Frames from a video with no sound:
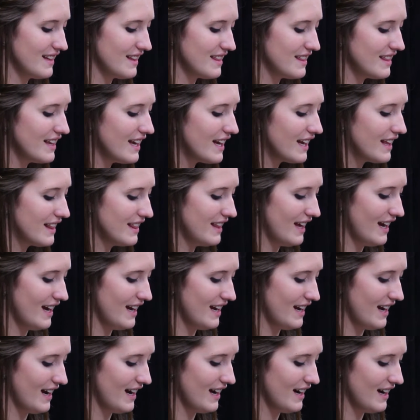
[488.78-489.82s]
The thing
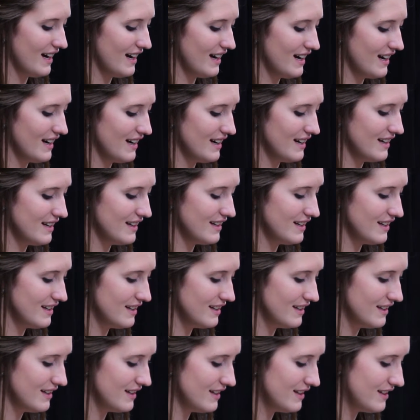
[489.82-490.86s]
that
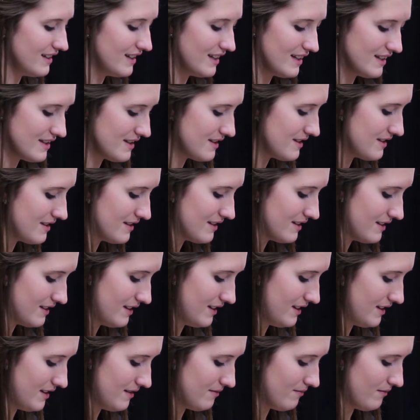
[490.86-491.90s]
is,
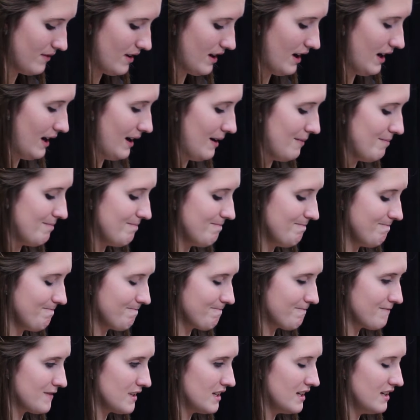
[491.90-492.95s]

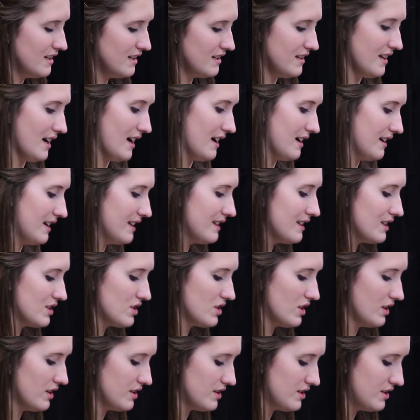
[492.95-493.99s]
in the
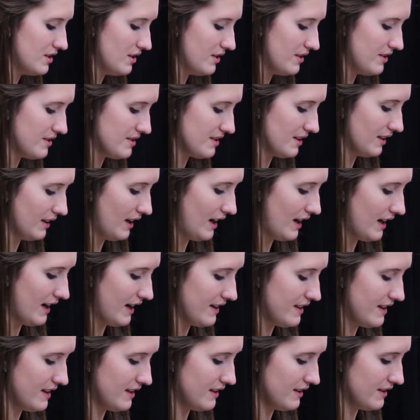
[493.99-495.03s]
church, you know, there's a lot,
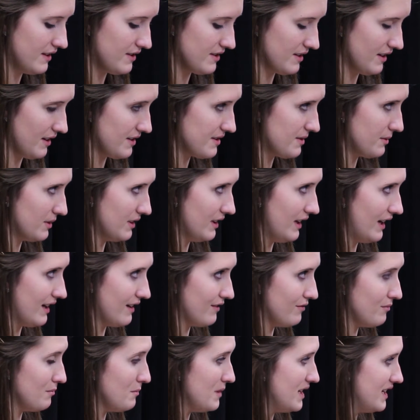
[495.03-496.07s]
I think there's also a
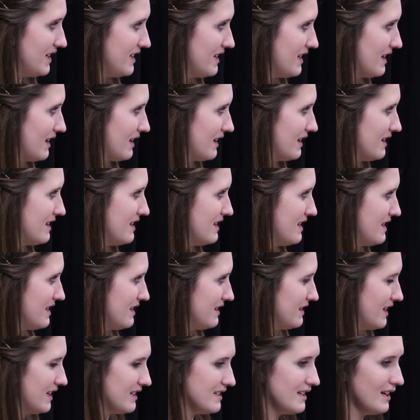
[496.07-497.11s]
lot of media
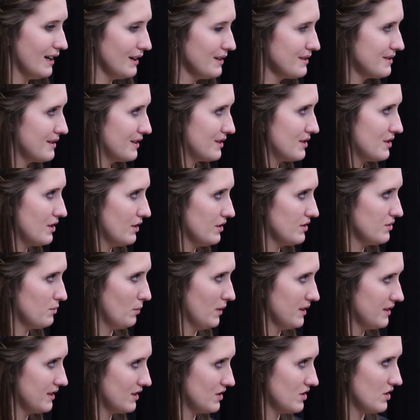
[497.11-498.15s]
that tells the church
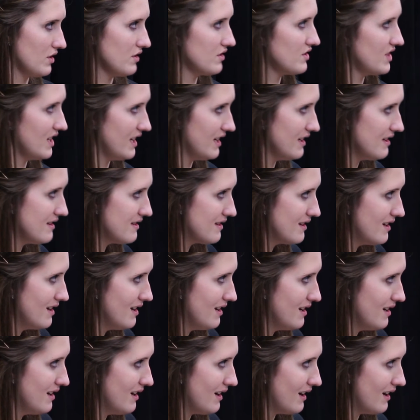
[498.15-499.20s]
what the church is,